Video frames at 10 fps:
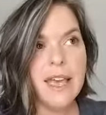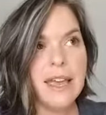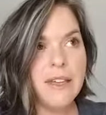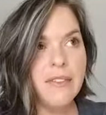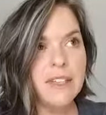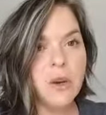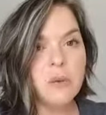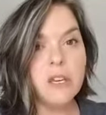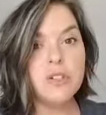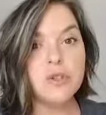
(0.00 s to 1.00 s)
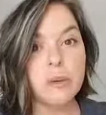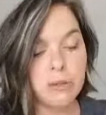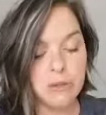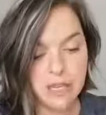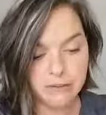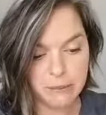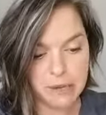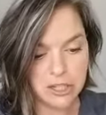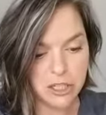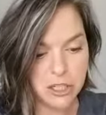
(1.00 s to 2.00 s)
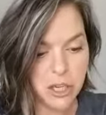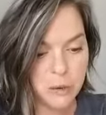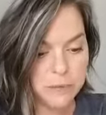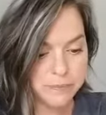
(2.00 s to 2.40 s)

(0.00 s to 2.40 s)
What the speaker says: and they don't contribute to inflammation. So